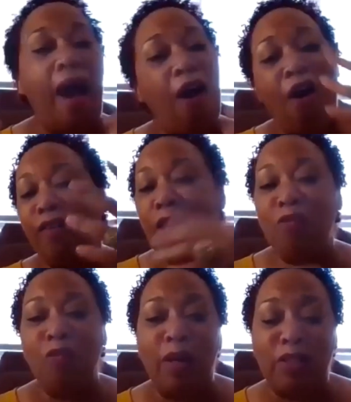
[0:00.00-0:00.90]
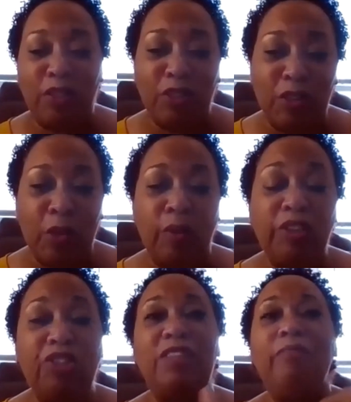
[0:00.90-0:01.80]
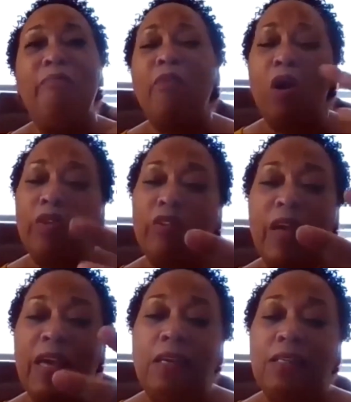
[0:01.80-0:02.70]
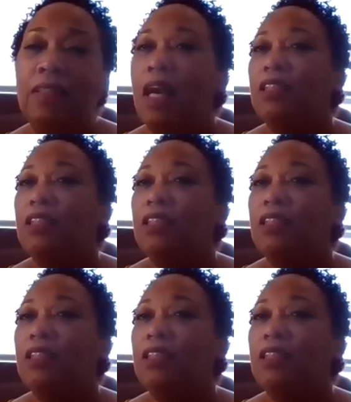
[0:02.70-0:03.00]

All I want to do is just motivate us